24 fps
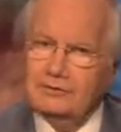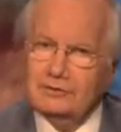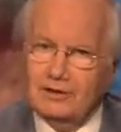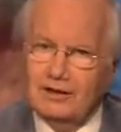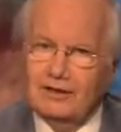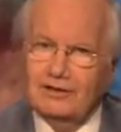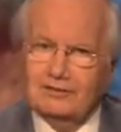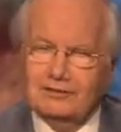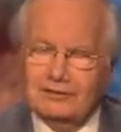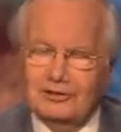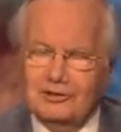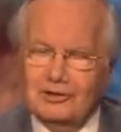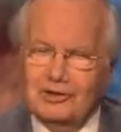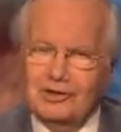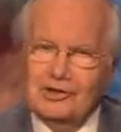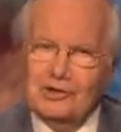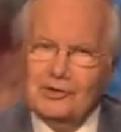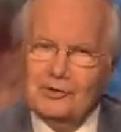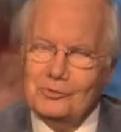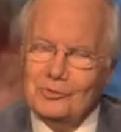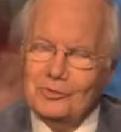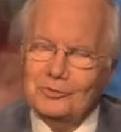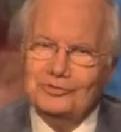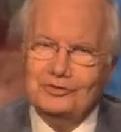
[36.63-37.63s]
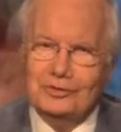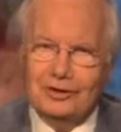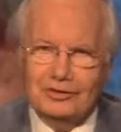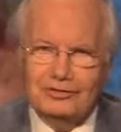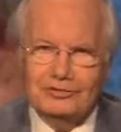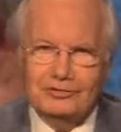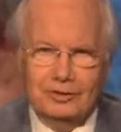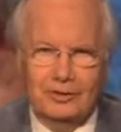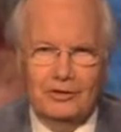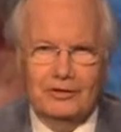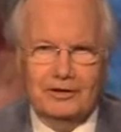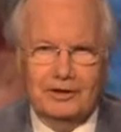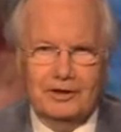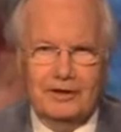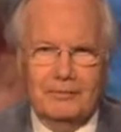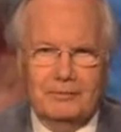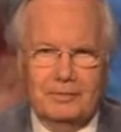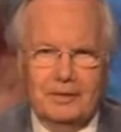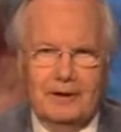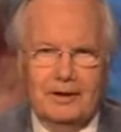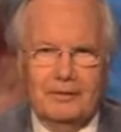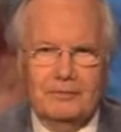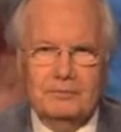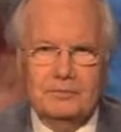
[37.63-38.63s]
Johnson were just talking
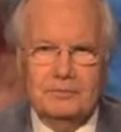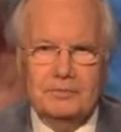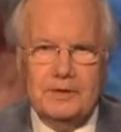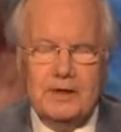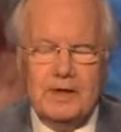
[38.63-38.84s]
about.